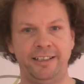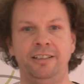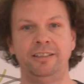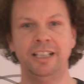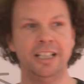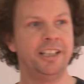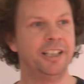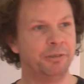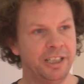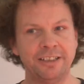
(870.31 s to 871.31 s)
And,
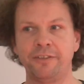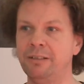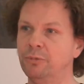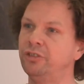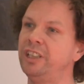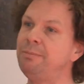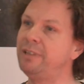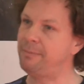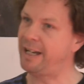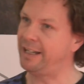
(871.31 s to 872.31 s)
we need to think more deeply
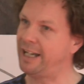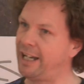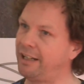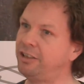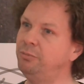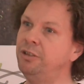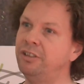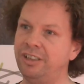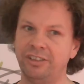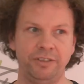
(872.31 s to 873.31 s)
about that, how
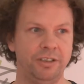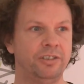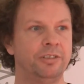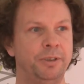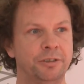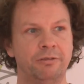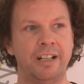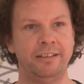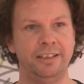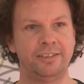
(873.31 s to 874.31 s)
communities of users build
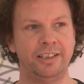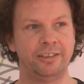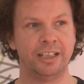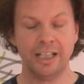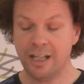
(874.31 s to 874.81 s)
around these things.